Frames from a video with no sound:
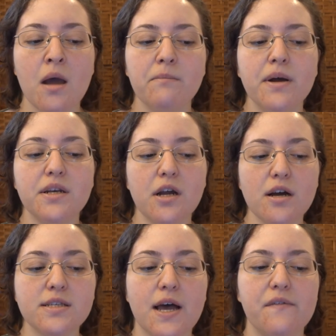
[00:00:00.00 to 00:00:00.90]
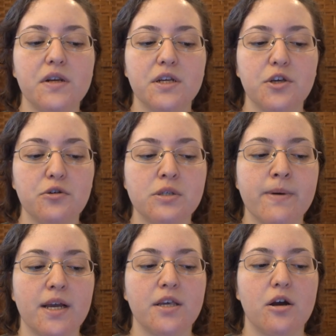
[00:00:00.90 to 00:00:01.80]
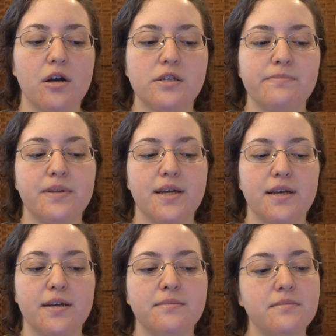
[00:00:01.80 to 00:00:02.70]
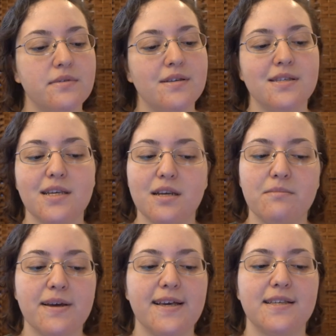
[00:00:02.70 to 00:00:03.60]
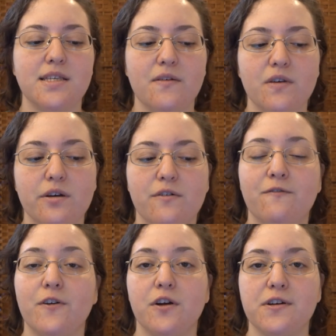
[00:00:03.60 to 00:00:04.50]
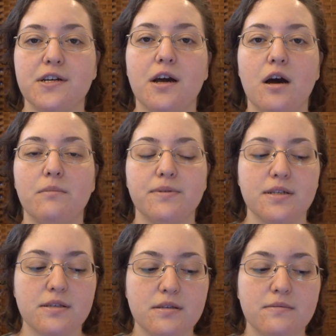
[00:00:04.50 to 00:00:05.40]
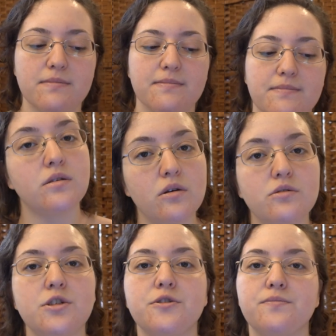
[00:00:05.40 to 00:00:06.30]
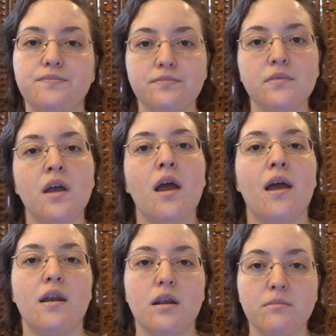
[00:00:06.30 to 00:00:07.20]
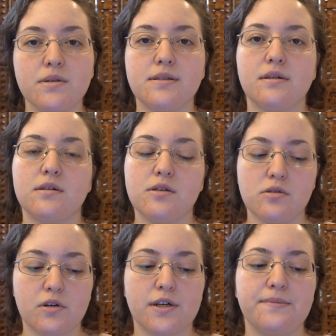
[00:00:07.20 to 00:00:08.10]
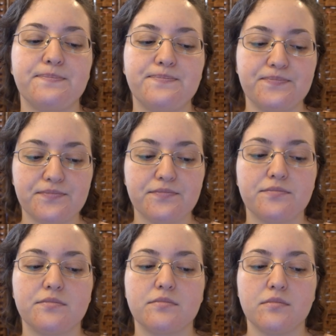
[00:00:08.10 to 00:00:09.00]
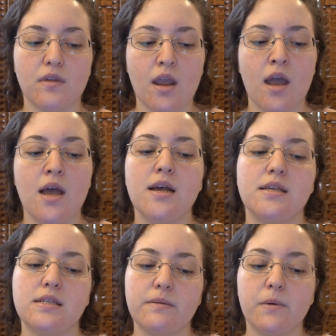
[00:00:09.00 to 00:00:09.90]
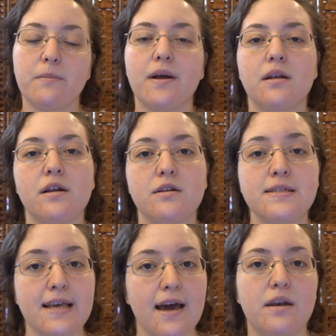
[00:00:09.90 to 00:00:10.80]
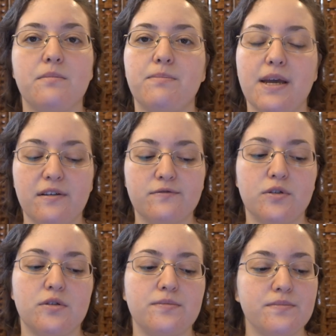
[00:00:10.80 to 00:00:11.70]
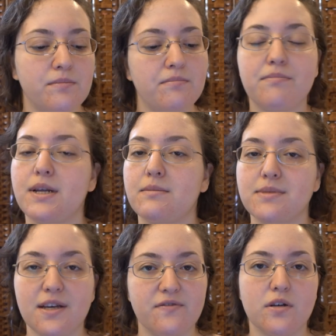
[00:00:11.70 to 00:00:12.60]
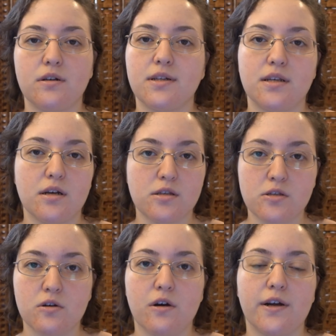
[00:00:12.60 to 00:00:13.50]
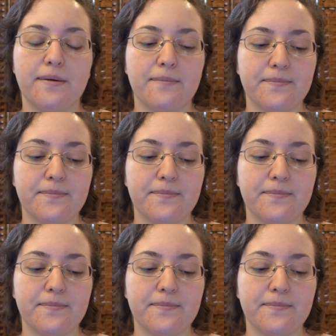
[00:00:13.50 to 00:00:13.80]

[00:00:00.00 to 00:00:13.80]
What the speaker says: My dog's having a huge backyard to play in, Xena making Debbie her furry accomplice. Told you, numbers tell a story. Some of mine are sad and painful, but I'm definitely not sorry.